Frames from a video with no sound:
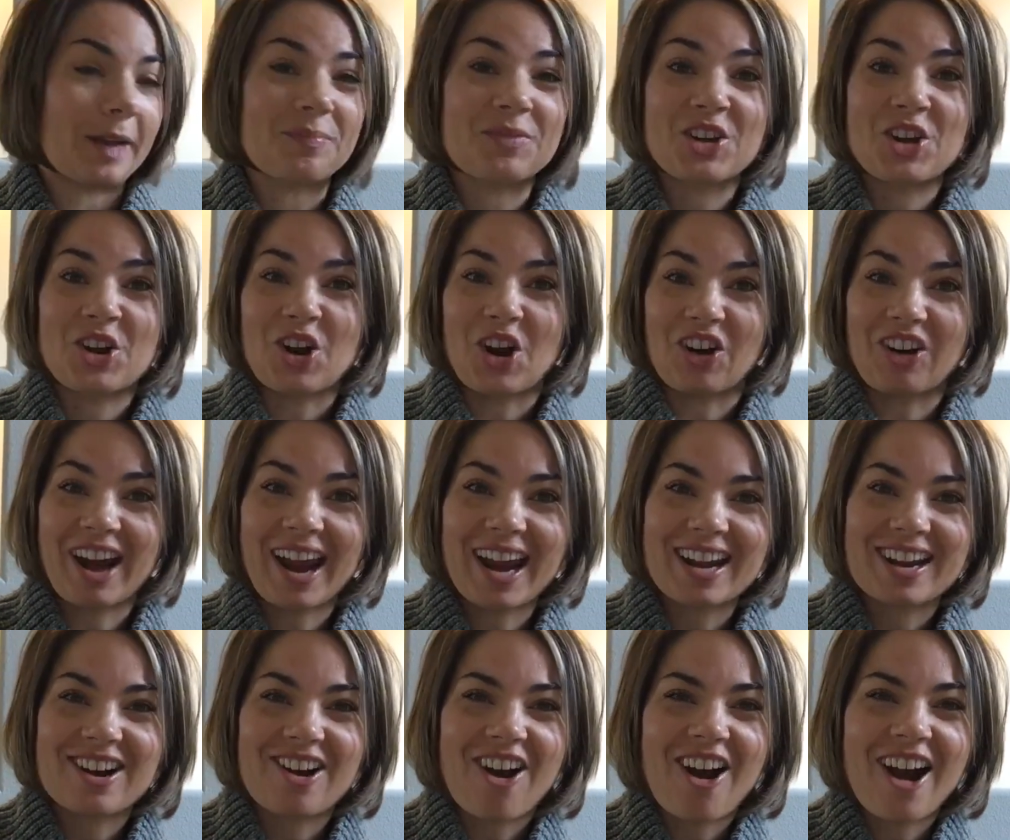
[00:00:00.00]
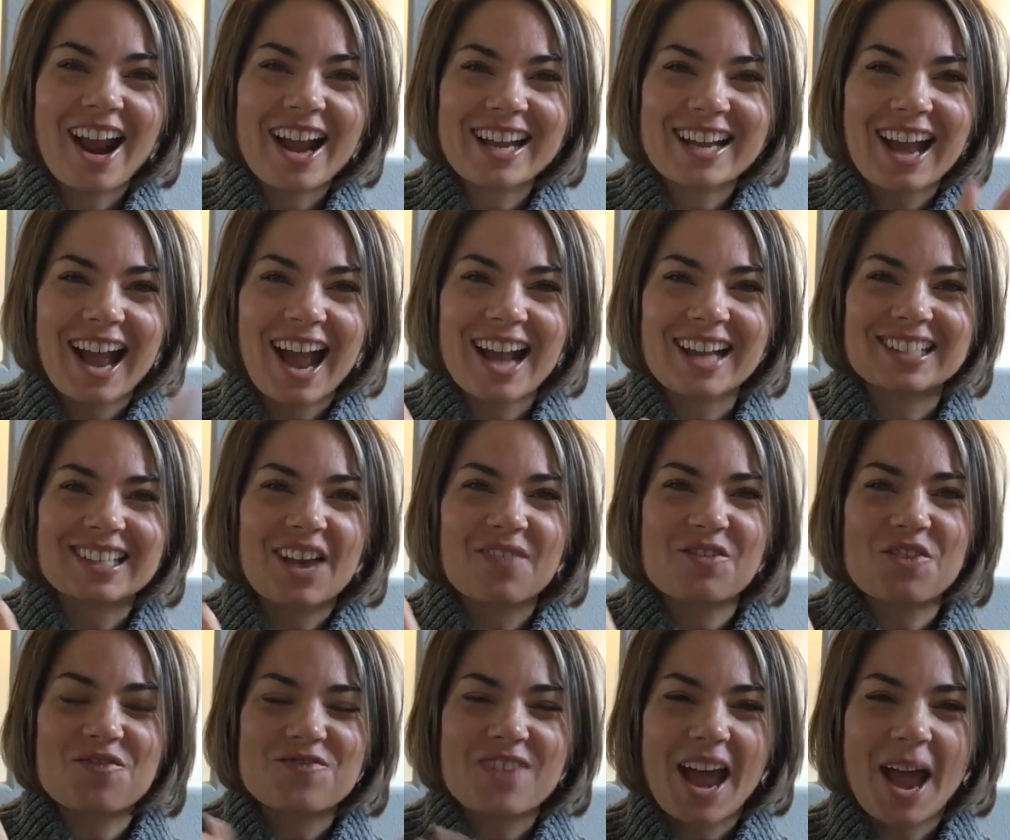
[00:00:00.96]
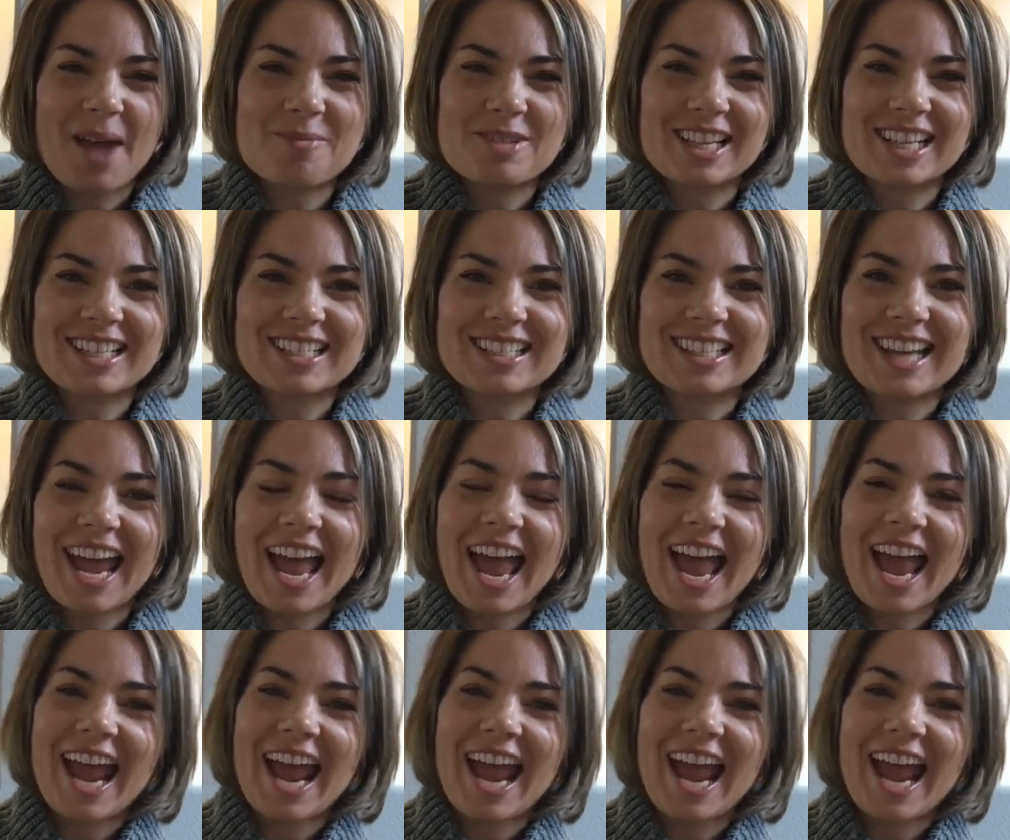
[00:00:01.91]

All right? All right, guys. Have a fabulous day.